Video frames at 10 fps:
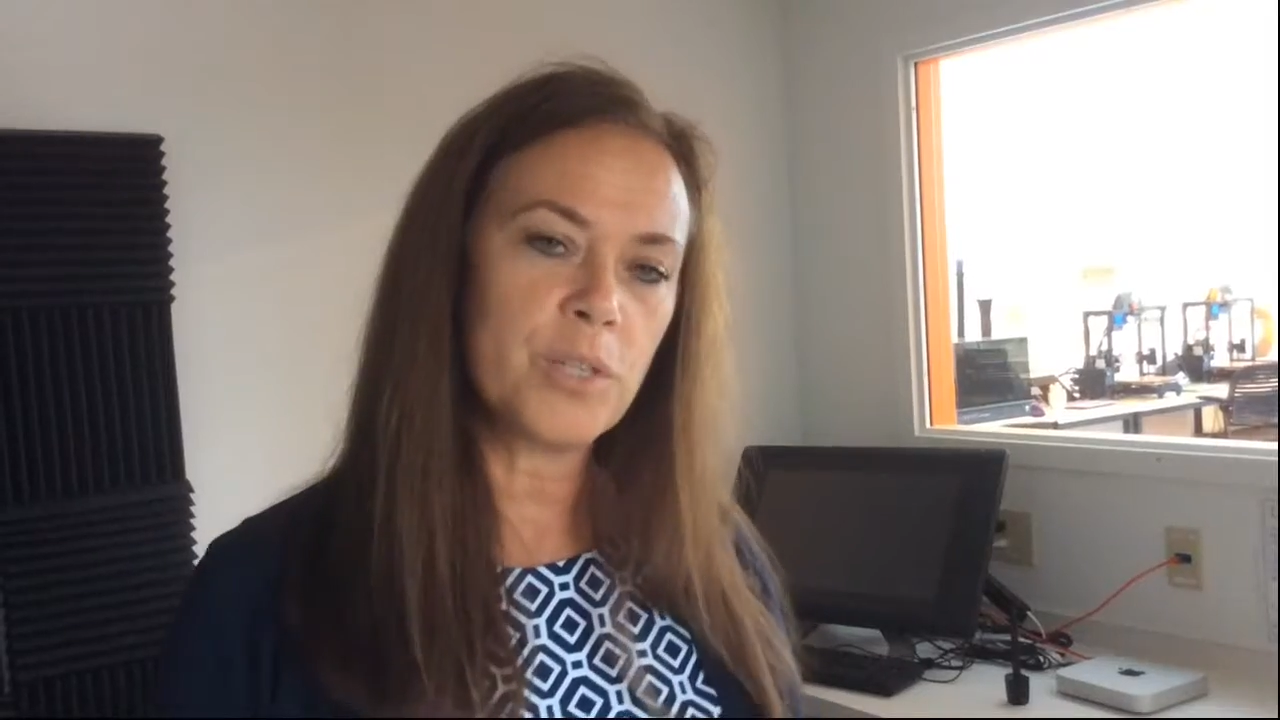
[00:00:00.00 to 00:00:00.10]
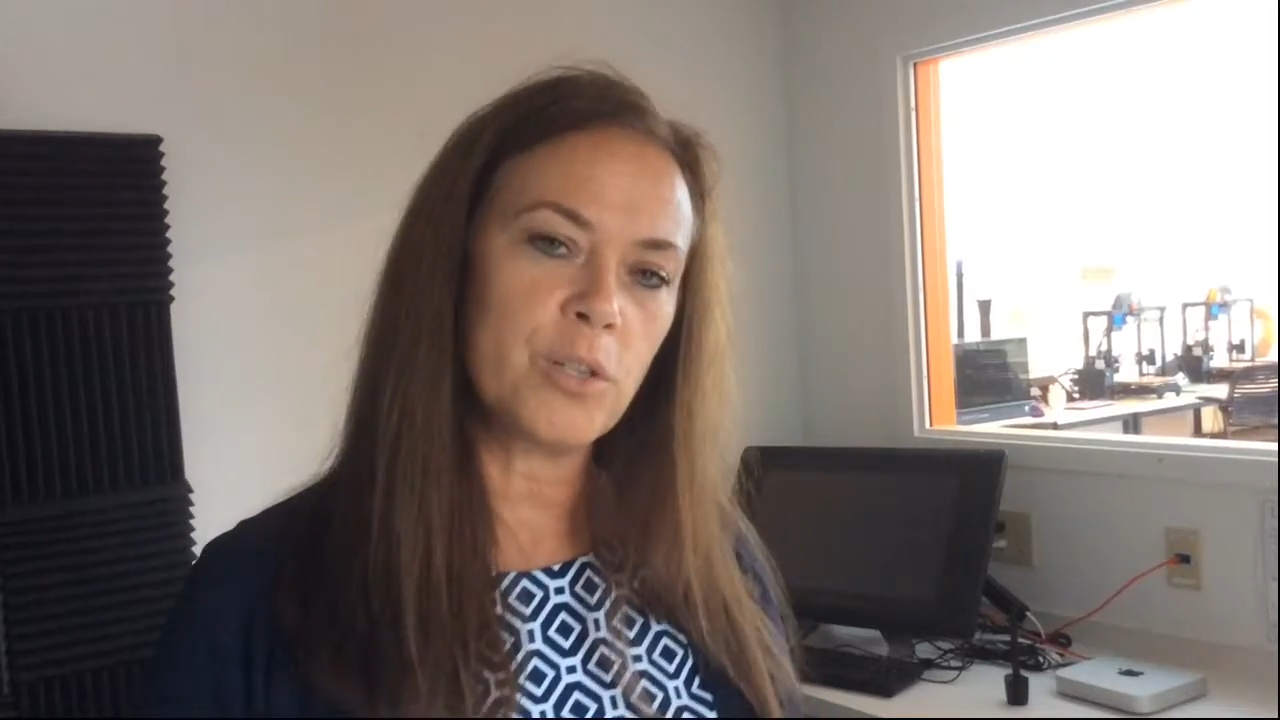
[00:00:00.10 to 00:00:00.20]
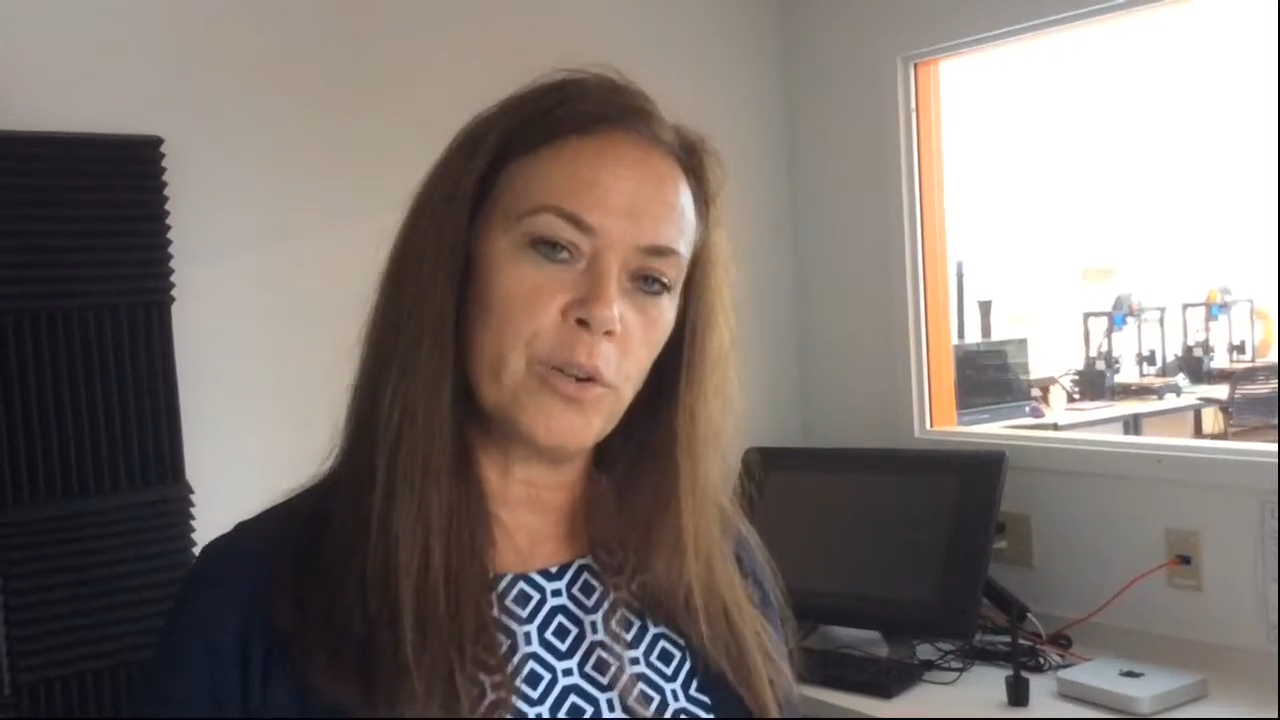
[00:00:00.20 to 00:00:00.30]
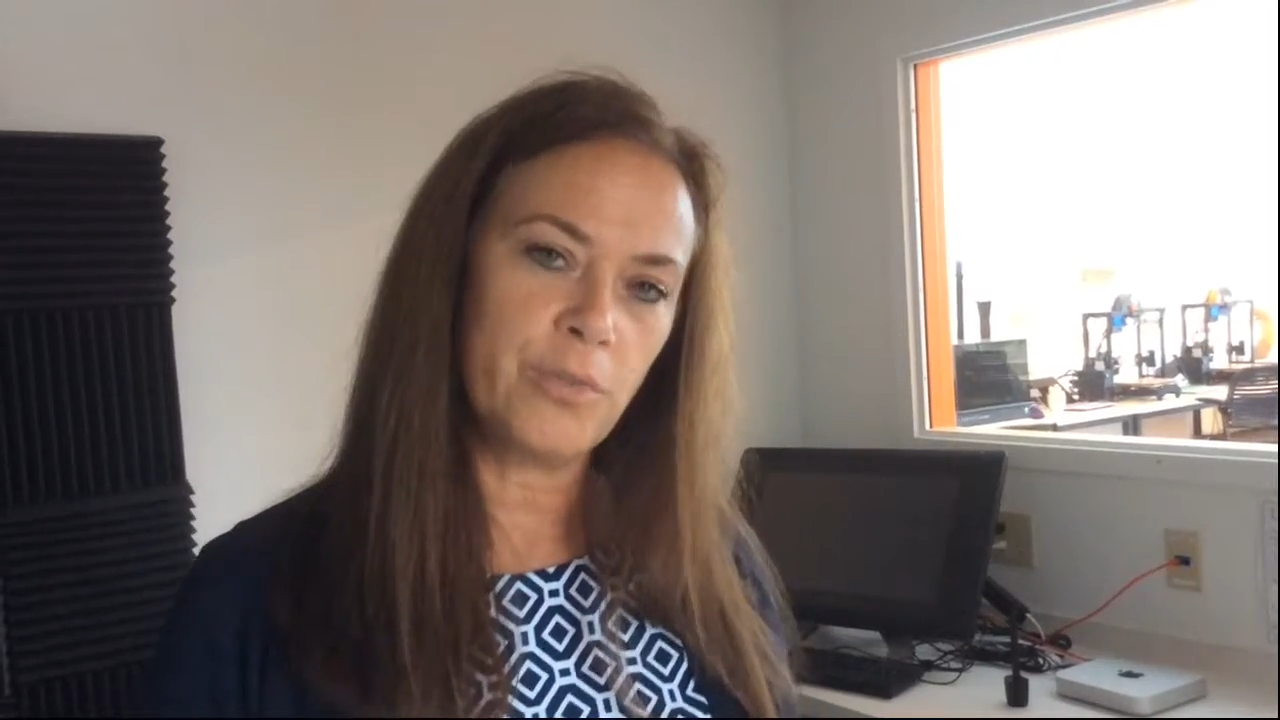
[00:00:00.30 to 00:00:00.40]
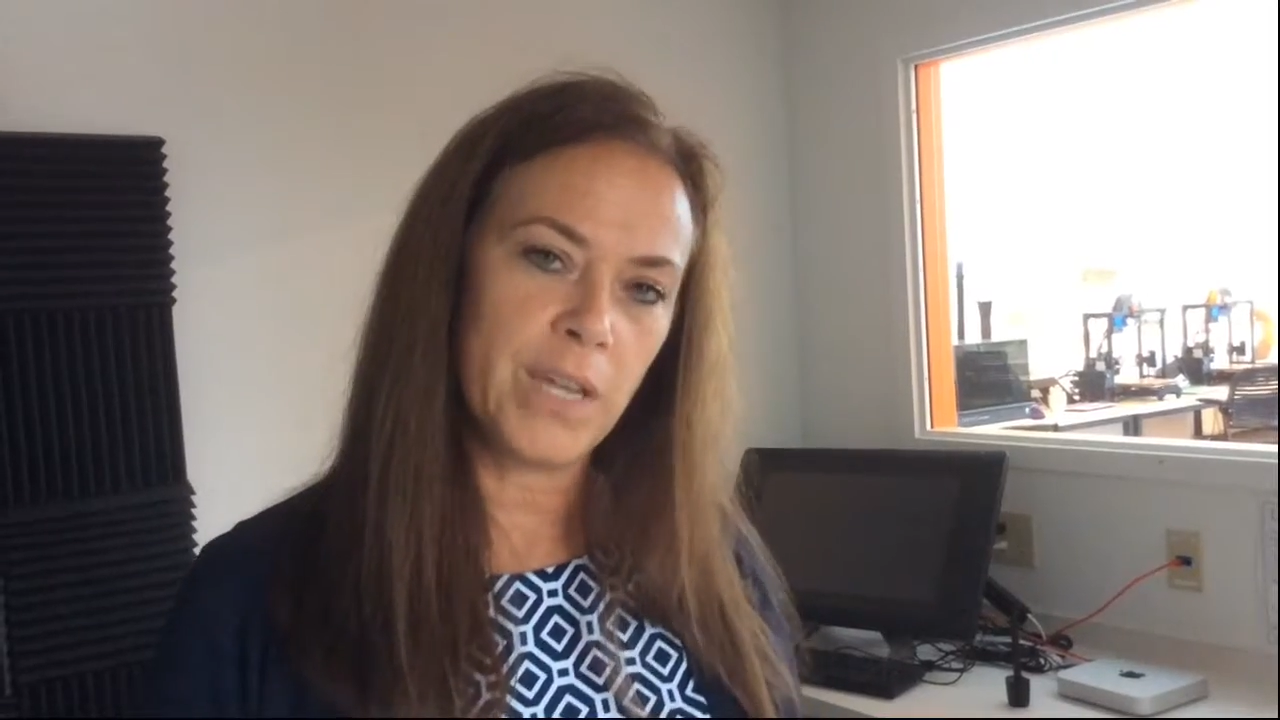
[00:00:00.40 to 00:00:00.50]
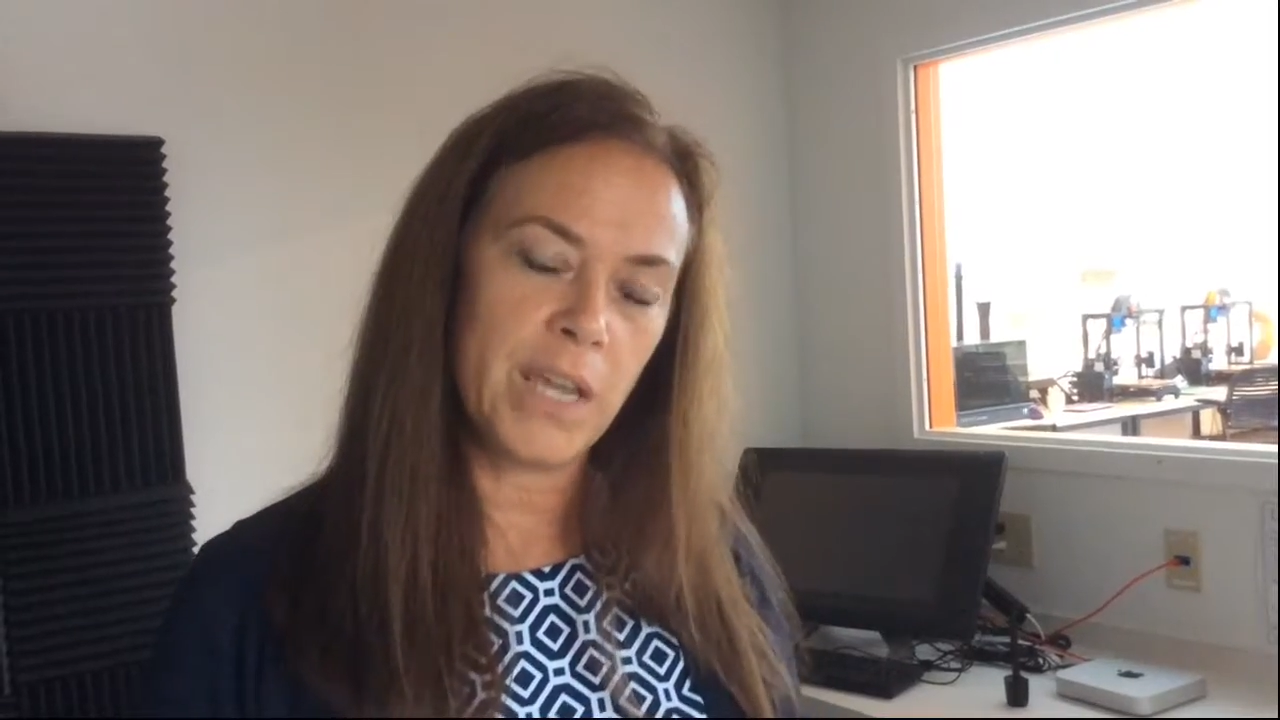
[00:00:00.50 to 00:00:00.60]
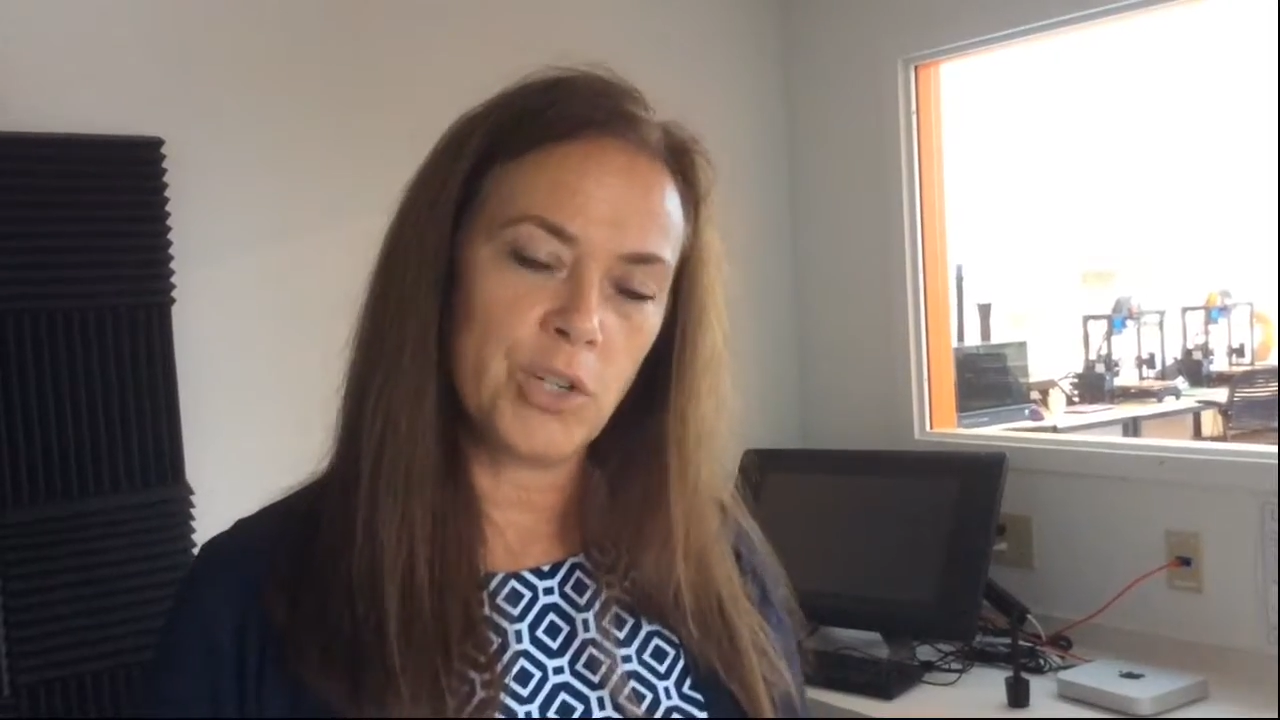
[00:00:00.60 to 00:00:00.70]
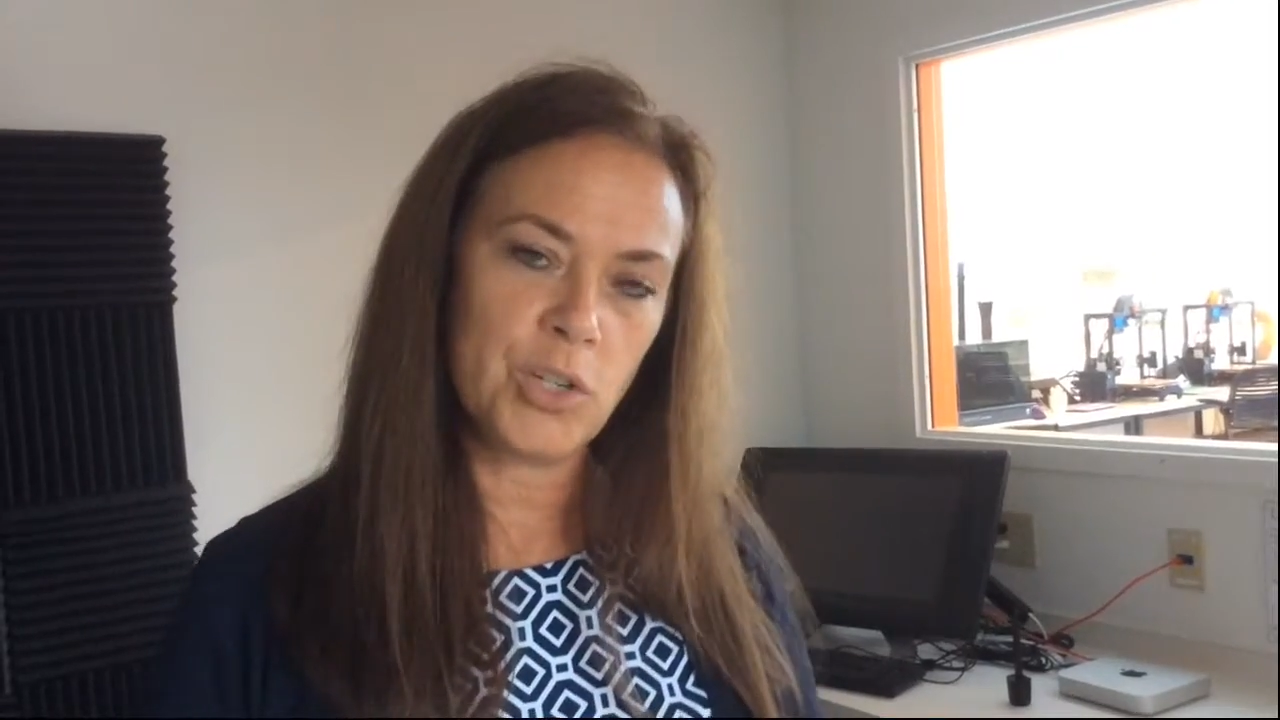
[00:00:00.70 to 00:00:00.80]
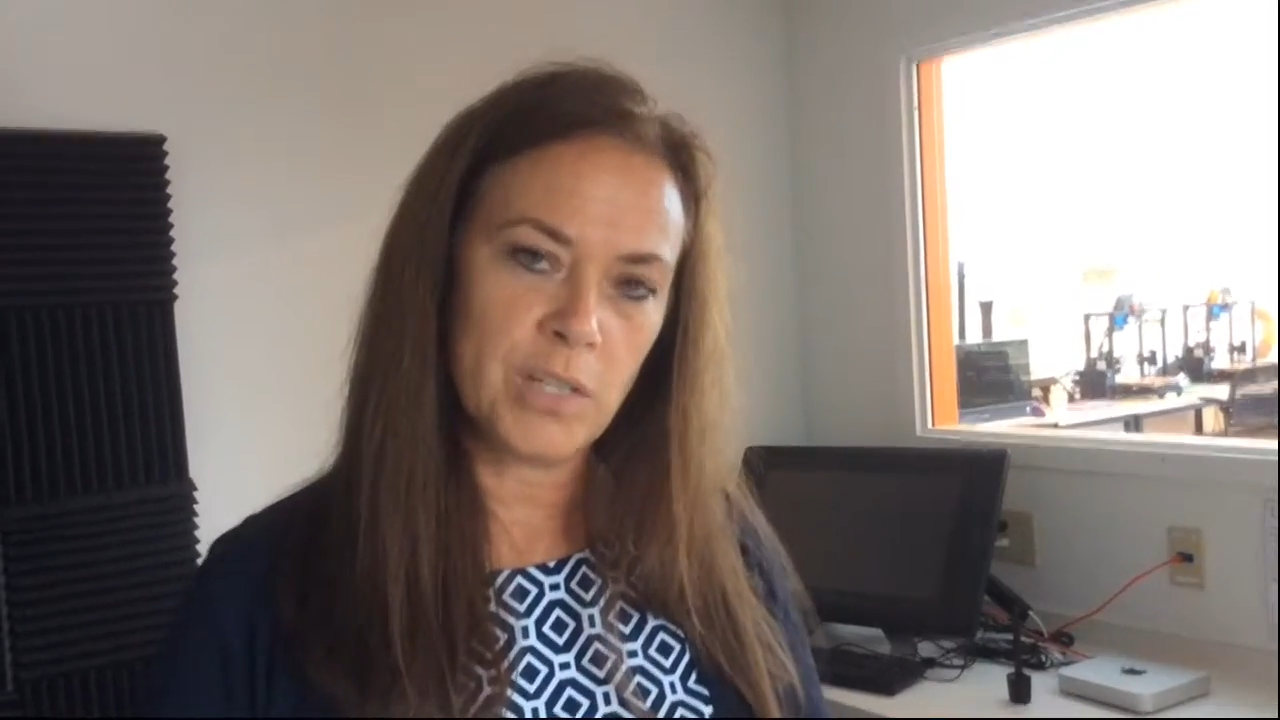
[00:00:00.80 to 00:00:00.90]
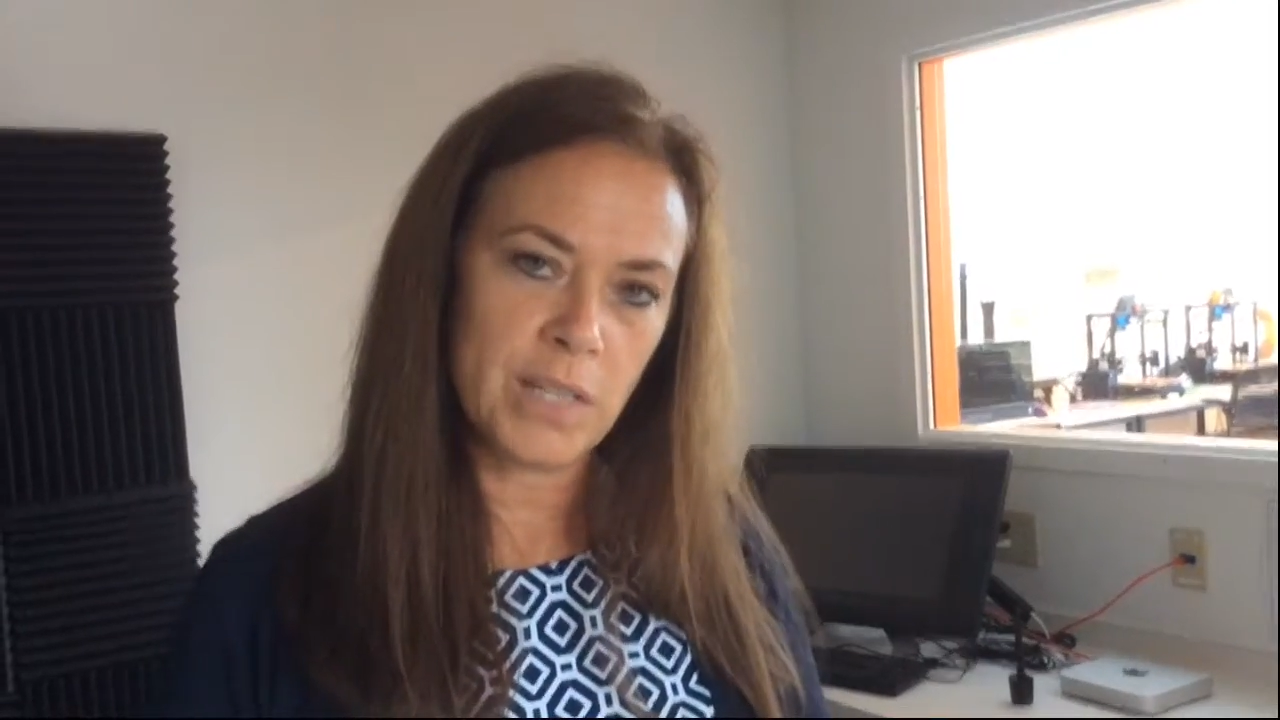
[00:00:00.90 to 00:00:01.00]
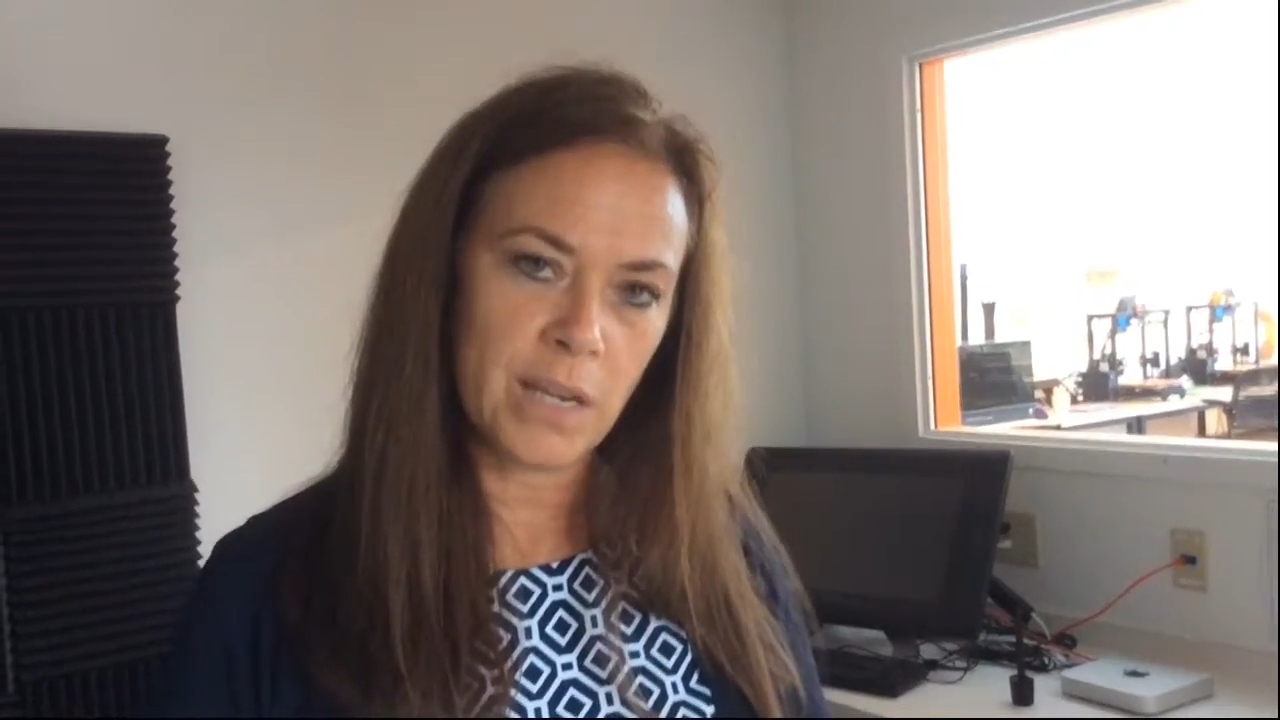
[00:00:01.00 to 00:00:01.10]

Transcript: certifications